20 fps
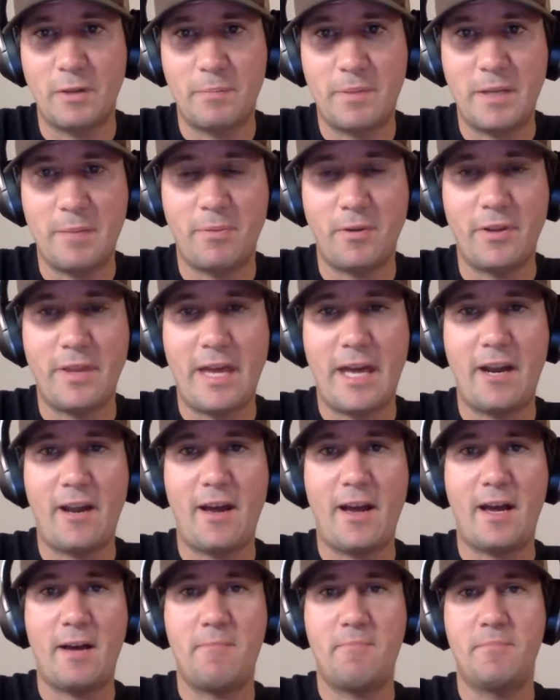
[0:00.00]
people
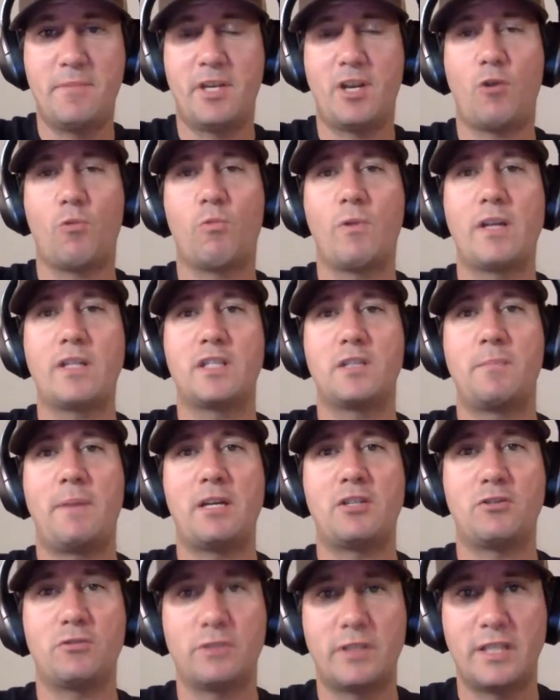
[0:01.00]
that run
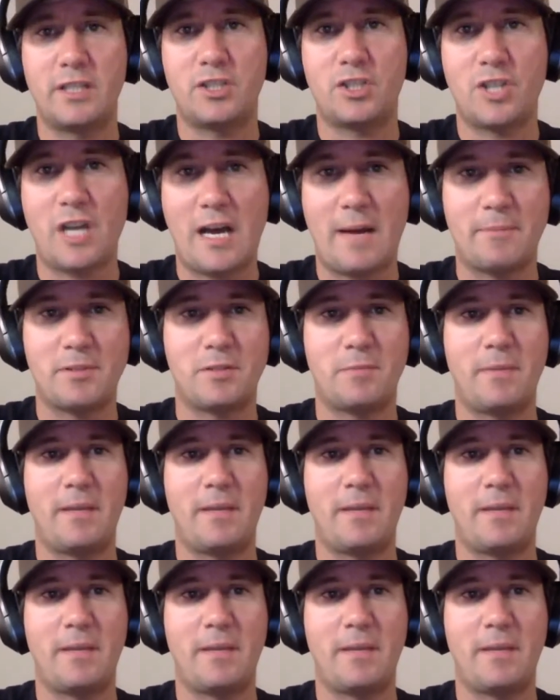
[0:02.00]
specialty shops.